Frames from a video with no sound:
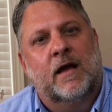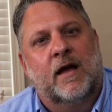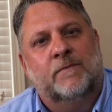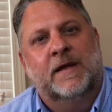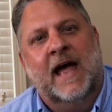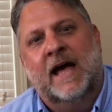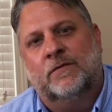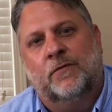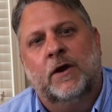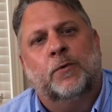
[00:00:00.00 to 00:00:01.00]
I've been asked
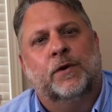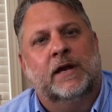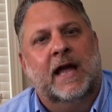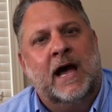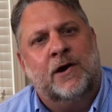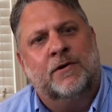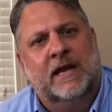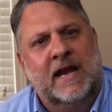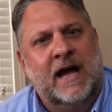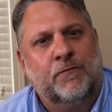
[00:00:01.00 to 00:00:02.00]
frequently, how
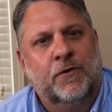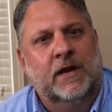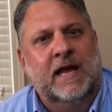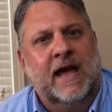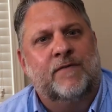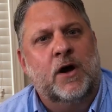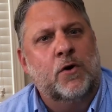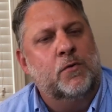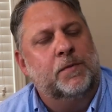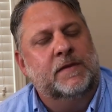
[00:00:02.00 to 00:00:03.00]
can I really have
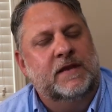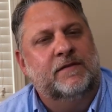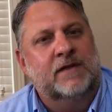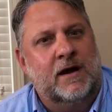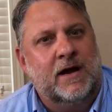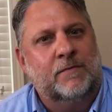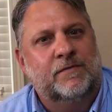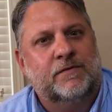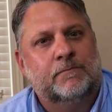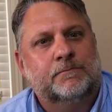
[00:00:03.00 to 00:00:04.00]
hope in these
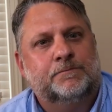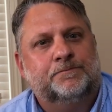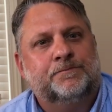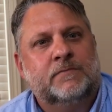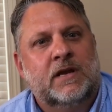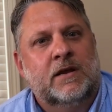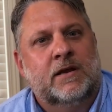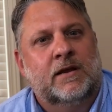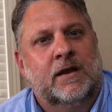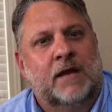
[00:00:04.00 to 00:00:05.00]
times?
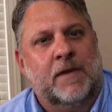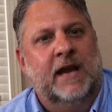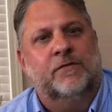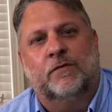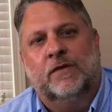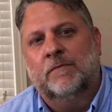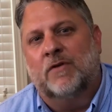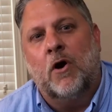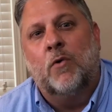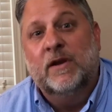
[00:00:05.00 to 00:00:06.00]
And my answer seems to
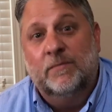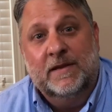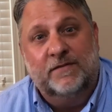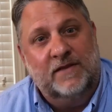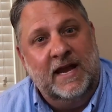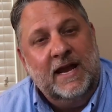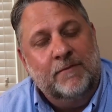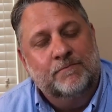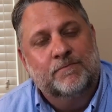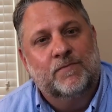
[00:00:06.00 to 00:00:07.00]
always be the
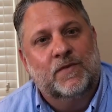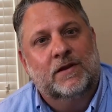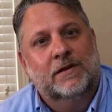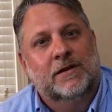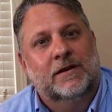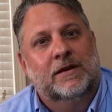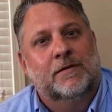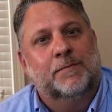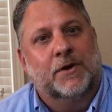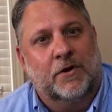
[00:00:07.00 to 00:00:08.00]
same
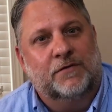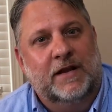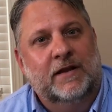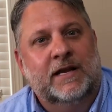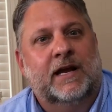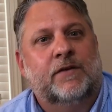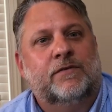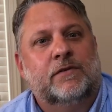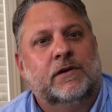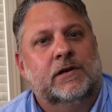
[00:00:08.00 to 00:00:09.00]
because He lives.